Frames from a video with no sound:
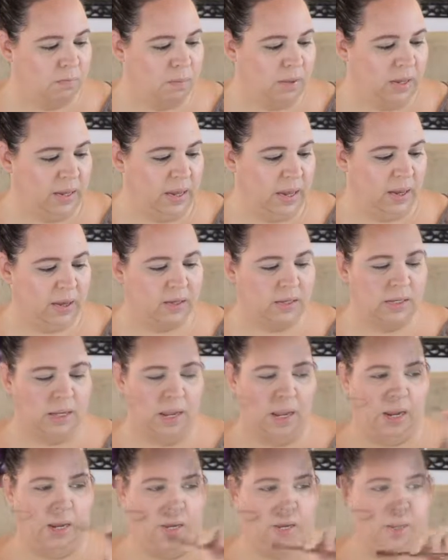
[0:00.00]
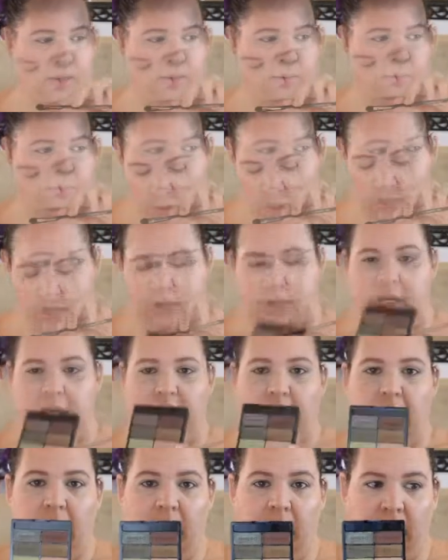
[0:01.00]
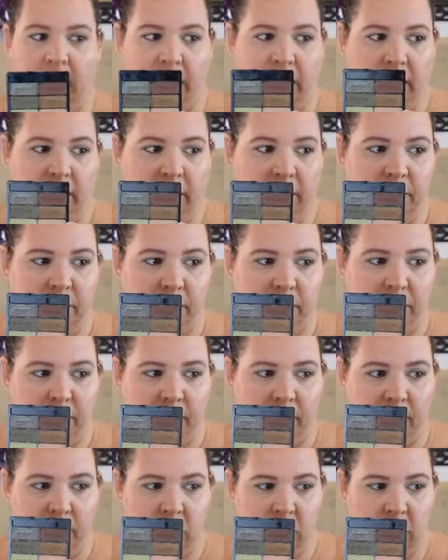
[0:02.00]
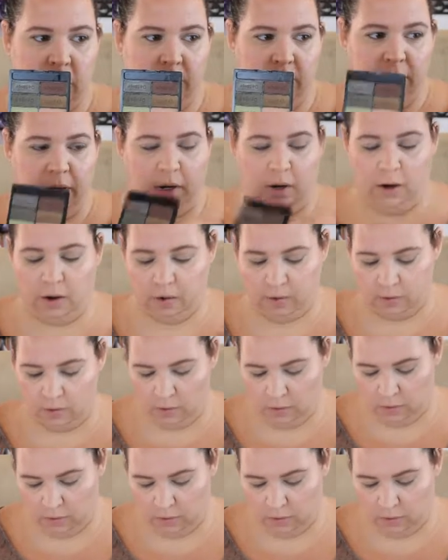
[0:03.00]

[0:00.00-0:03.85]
BX80. So I'm just gonna take that eyelid shade right here.